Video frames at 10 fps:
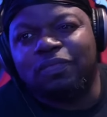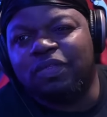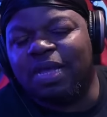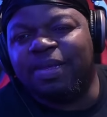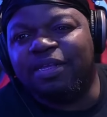
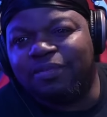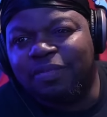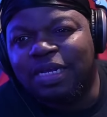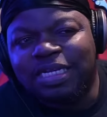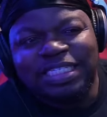You know what I mean?
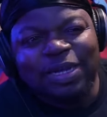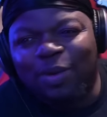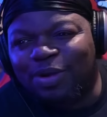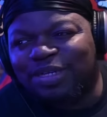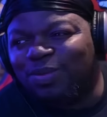
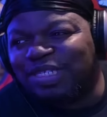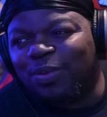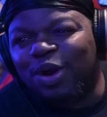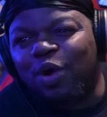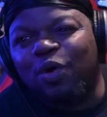Somewhere, somewhere,
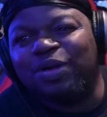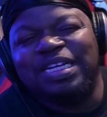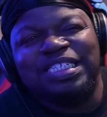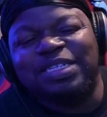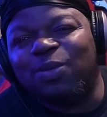somewhere on
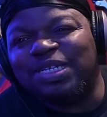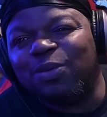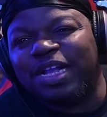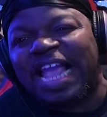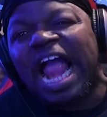somewhere,
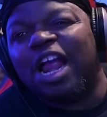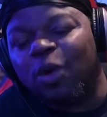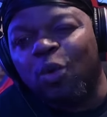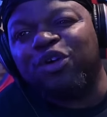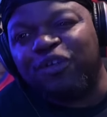somewhere
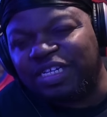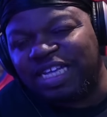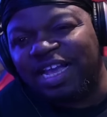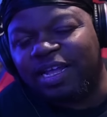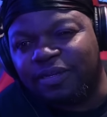carrying water on his
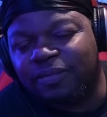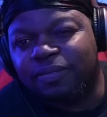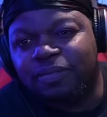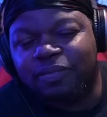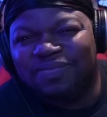head.
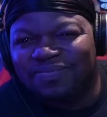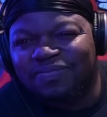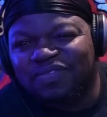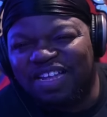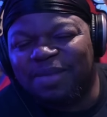
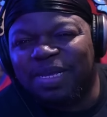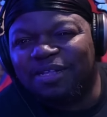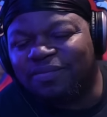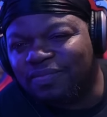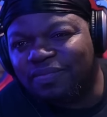You know what I
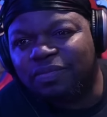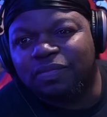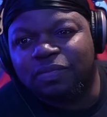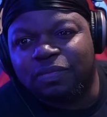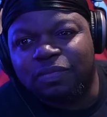mean?
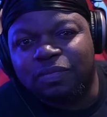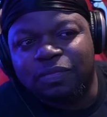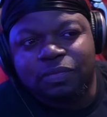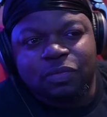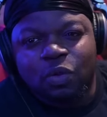
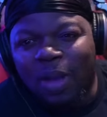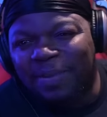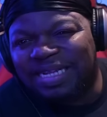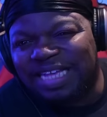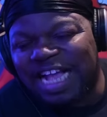
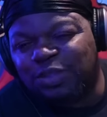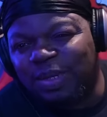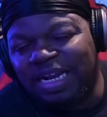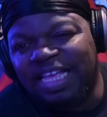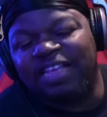Wiping his ass
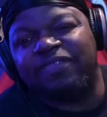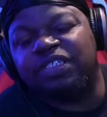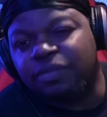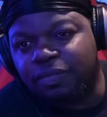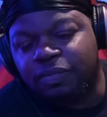with leaves.